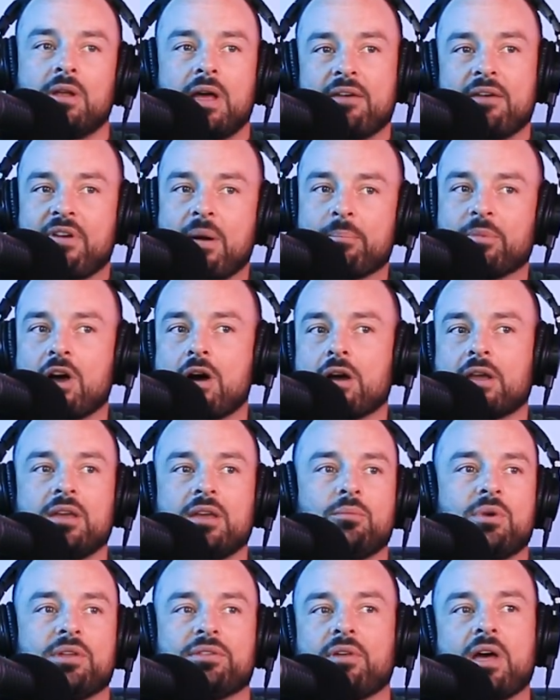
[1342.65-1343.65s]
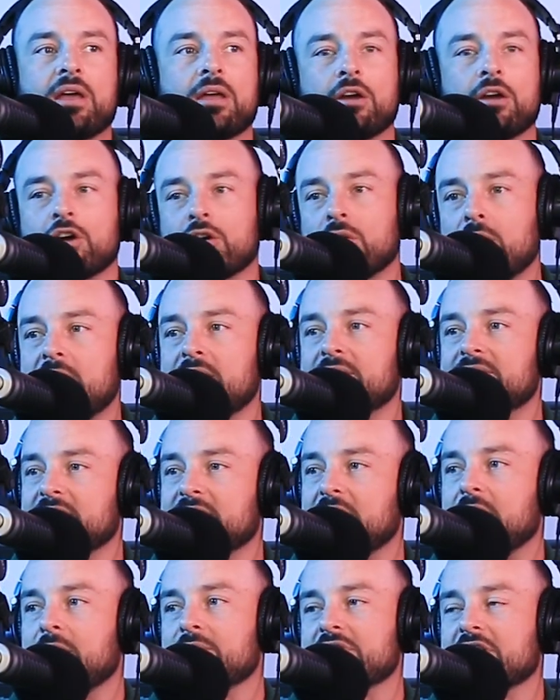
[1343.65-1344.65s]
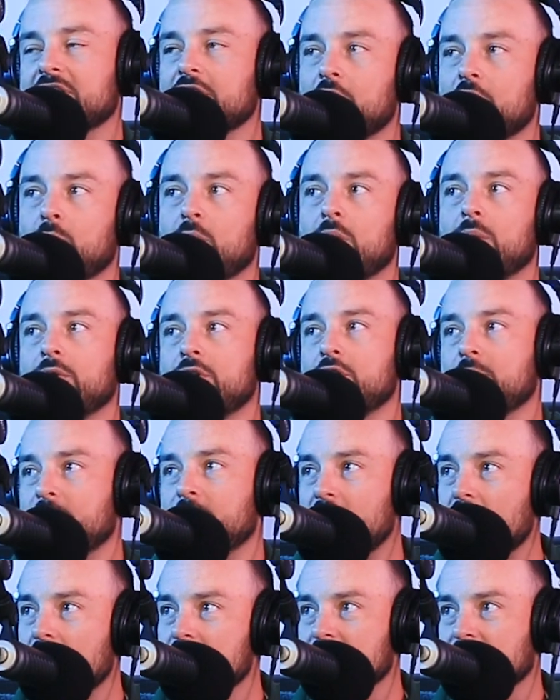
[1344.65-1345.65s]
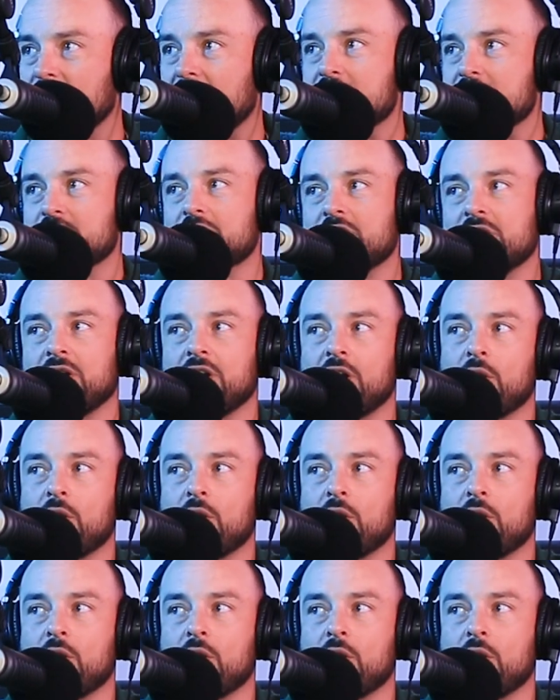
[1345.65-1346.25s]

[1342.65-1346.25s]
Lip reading: if I'm talking with like a Chris and I was like, where were your production last year?